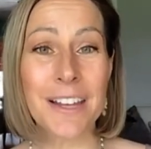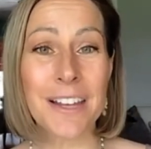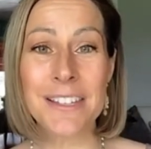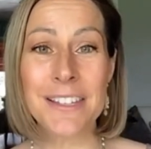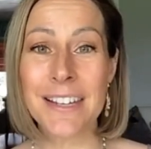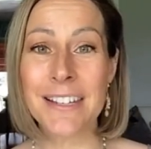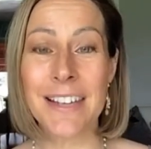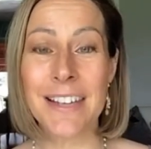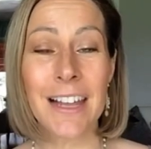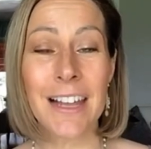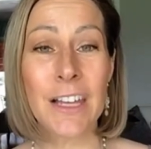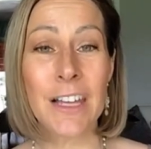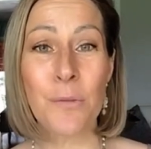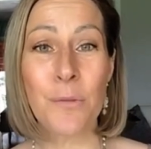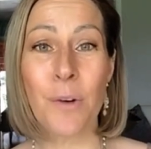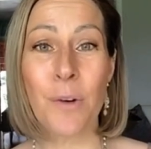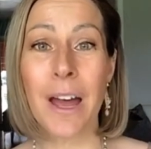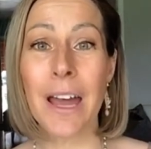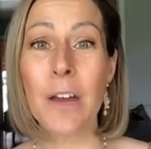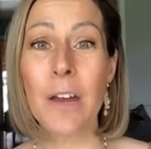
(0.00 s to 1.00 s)
That's exactly
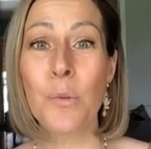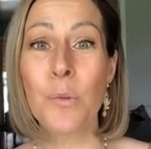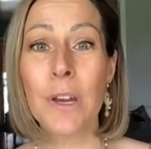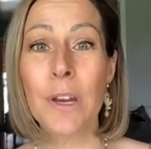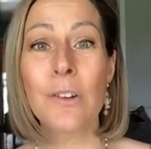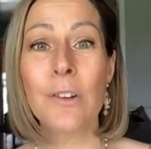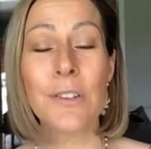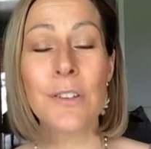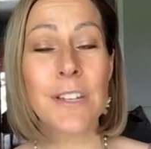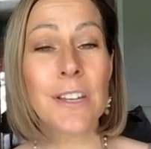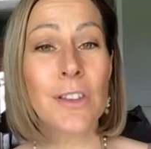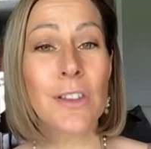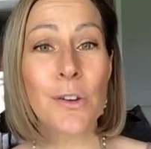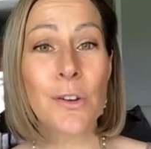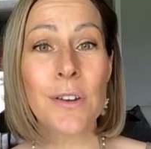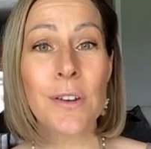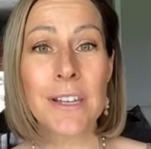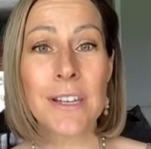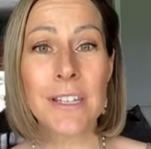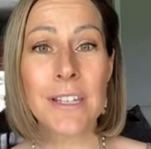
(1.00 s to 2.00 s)
why we are using the
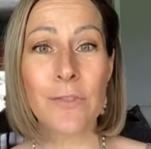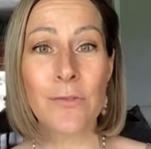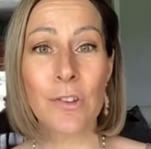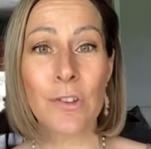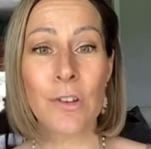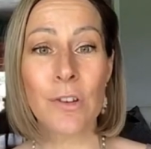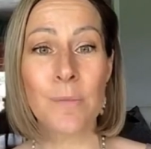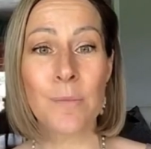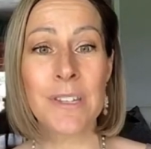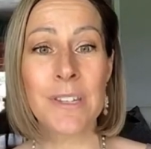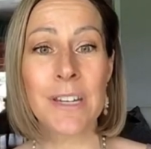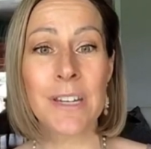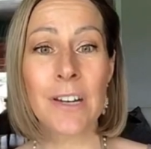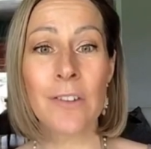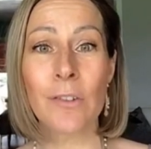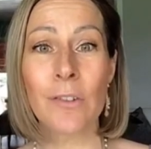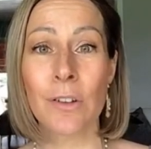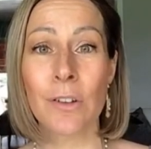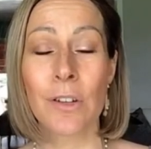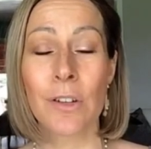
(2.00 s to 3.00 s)
no kissing for three months
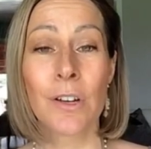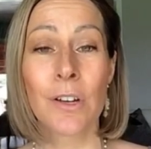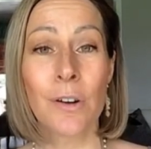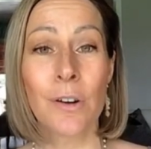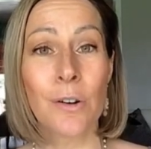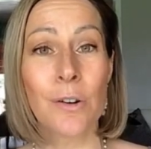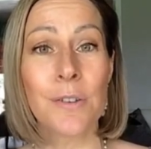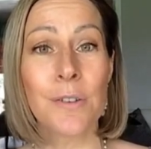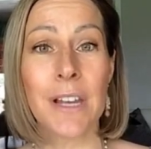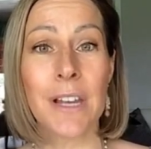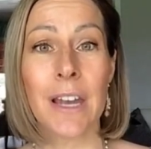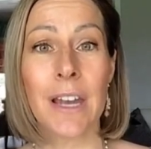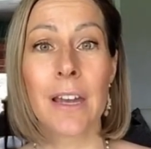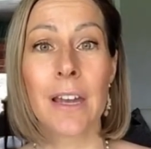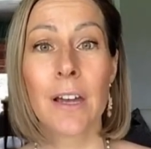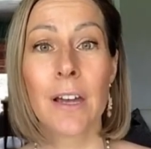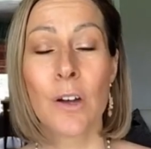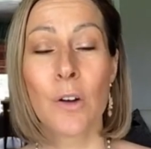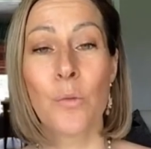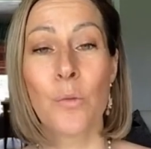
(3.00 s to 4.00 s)
data rule,
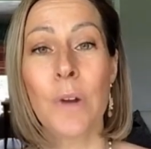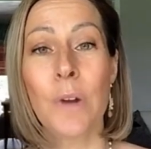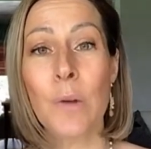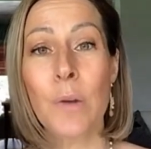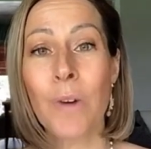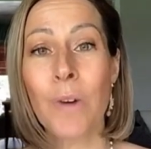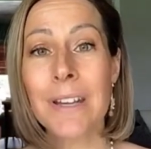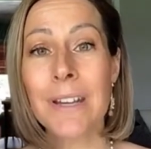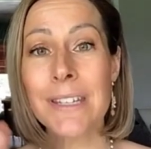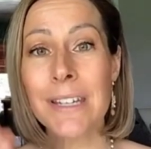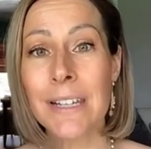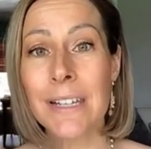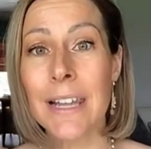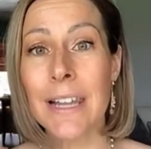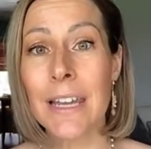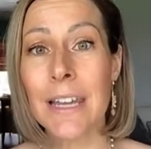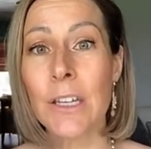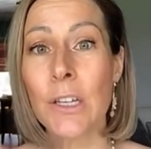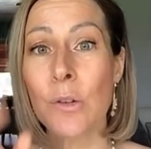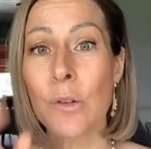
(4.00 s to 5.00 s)
Jose. We want to
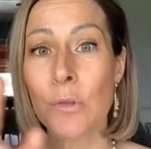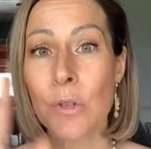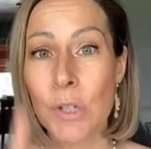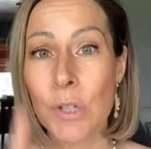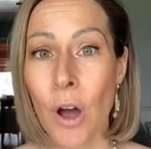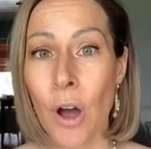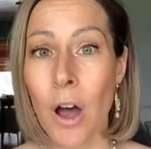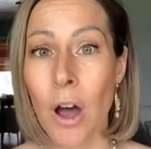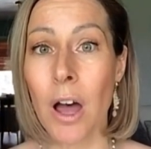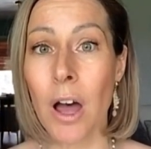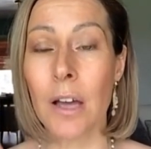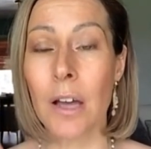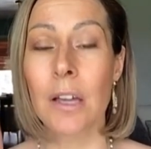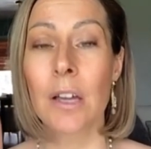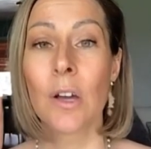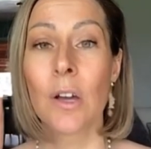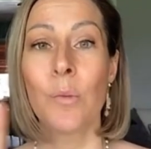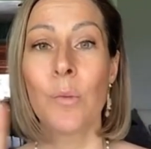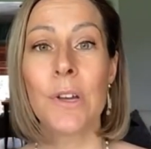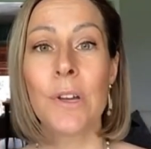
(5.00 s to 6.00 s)
let you talk.
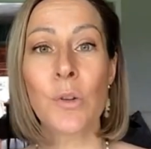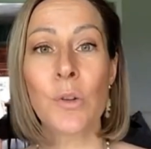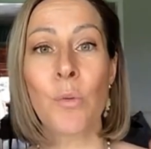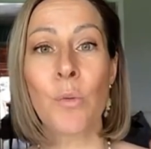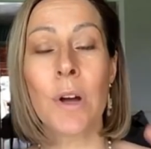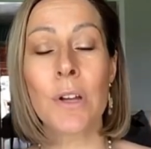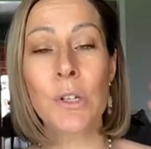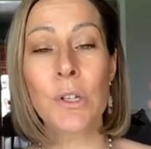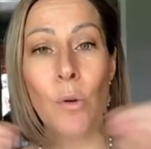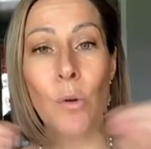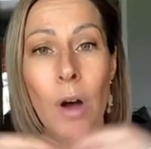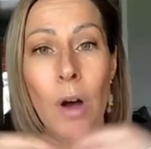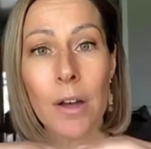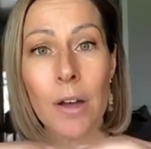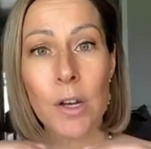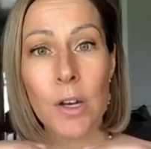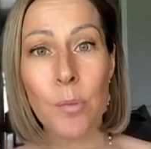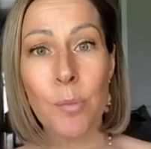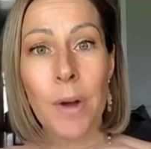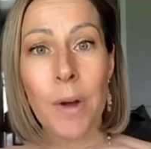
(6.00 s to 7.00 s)
We don't want to
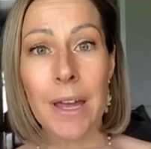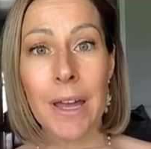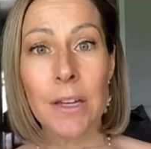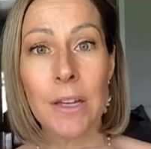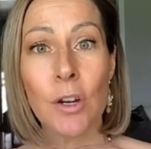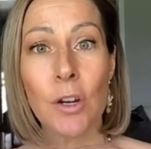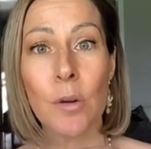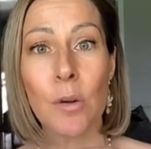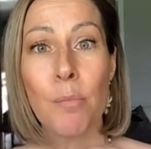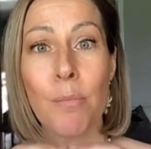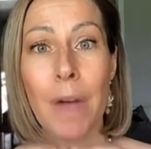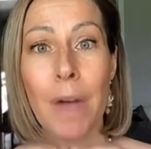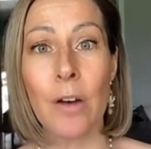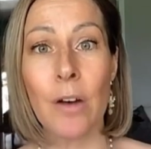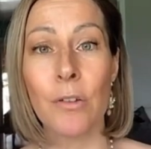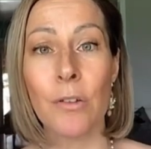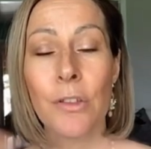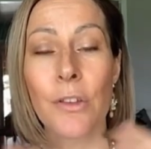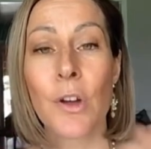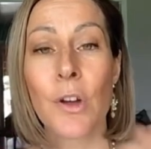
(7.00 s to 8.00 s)
occupy your
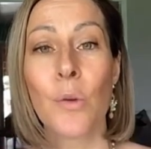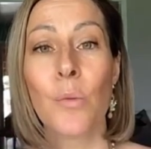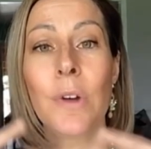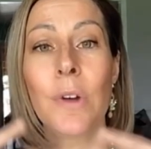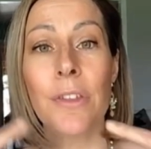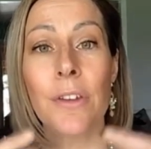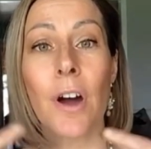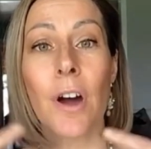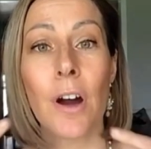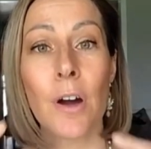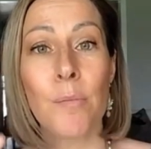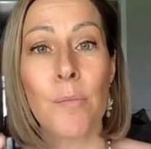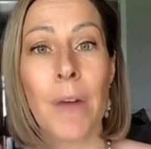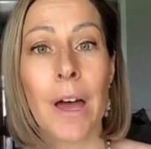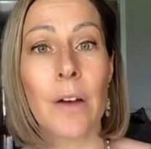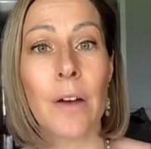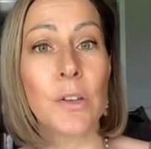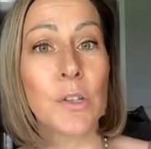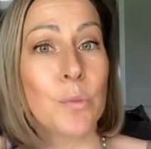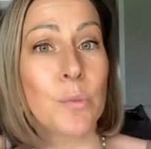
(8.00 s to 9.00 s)
mouth with our
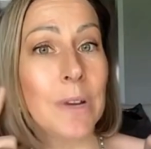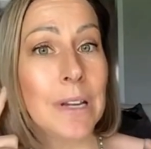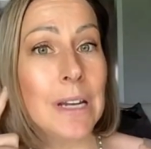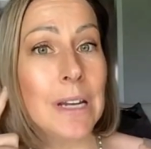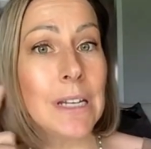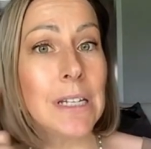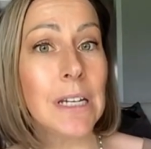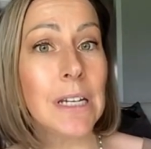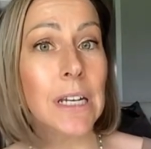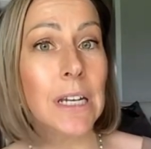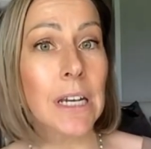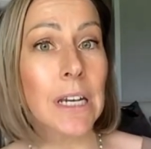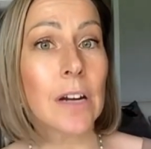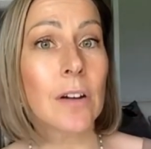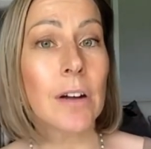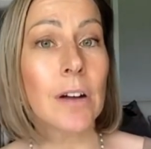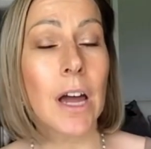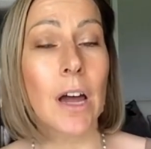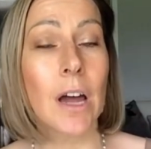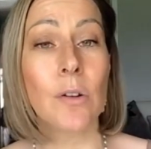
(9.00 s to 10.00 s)
mouths. We need to
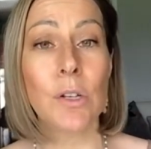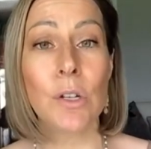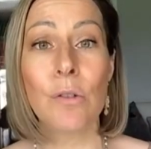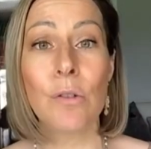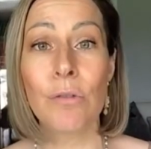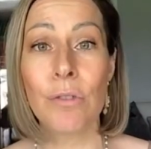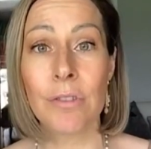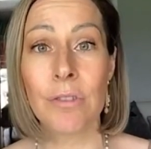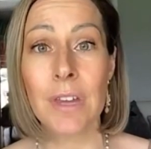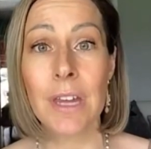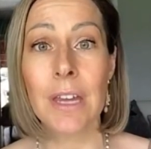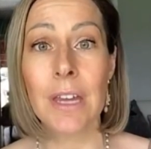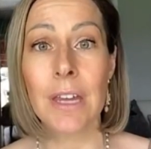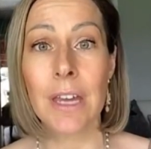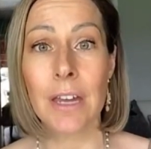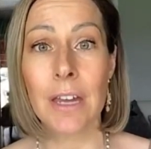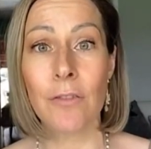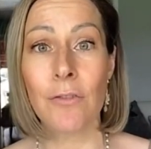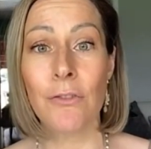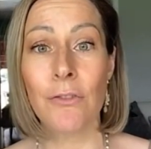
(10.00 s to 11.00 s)
hear how you
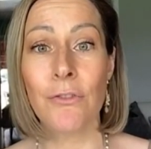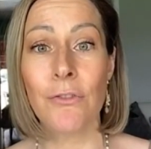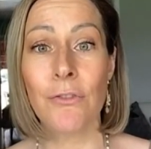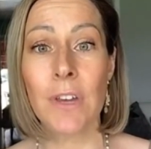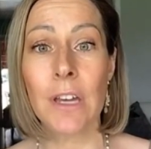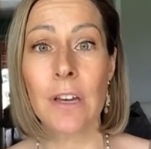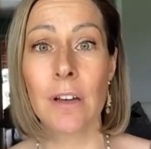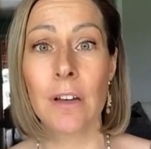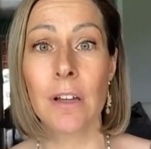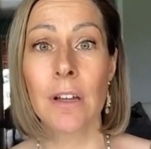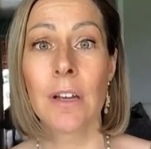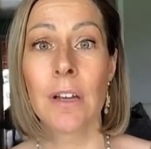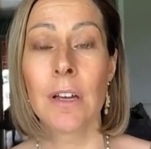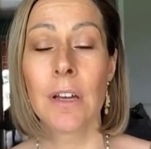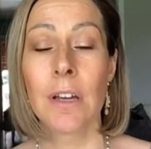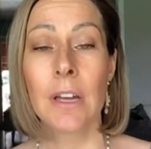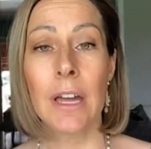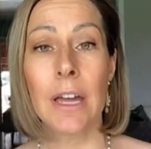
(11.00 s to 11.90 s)
think and feel.